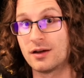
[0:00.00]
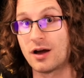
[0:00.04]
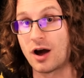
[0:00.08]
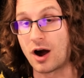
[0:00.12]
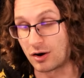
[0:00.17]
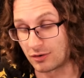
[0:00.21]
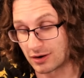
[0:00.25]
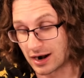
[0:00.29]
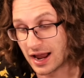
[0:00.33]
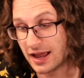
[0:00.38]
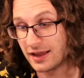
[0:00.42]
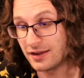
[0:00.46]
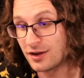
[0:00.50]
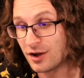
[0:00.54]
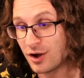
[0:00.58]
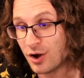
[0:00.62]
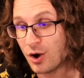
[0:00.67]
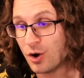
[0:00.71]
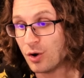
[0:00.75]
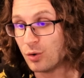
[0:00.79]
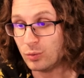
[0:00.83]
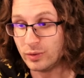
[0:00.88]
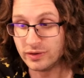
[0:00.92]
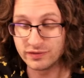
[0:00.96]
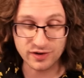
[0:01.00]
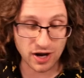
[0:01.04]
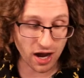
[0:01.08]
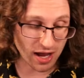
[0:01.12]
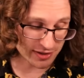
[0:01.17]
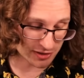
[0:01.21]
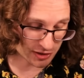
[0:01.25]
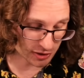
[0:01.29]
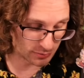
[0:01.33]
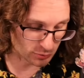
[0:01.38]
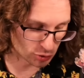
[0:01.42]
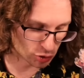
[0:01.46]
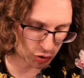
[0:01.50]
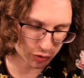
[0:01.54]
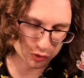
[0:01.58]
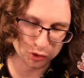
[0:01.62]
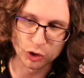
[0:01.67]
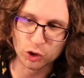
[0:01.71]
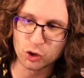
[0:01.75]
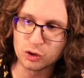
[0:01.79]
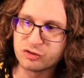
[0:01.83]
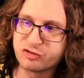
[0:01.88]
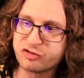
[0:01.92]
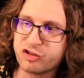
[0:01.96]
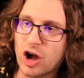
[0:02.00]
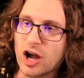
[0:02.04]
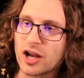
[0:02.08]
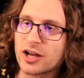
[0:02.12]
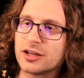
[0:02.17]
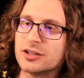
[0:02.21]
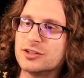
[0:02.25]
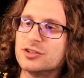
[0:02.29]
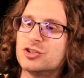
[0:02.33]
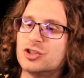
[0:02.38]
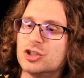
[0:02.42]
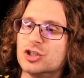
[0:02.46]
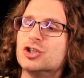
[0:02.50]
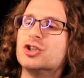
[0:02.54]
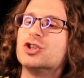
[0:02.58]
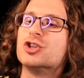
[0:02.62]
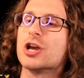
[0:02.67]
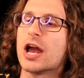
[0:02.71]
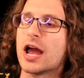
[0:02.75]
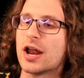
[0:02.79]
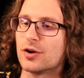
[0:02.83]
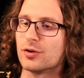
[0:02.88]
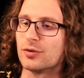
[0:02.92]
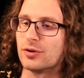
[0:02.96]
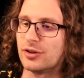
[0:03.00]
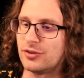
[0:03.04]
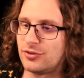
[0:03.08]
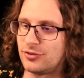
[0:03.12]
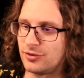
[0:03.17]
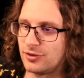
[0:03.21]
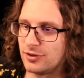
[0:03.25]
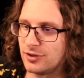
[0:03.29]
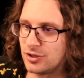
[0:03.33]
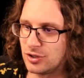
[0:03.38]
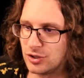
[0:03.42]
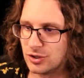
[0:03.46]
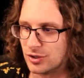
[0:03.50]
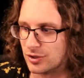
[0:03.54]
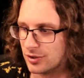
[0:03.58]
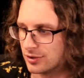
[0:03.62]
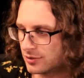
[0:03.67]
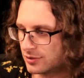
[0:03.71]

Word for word: All right, we've got some true fucking degenerates here.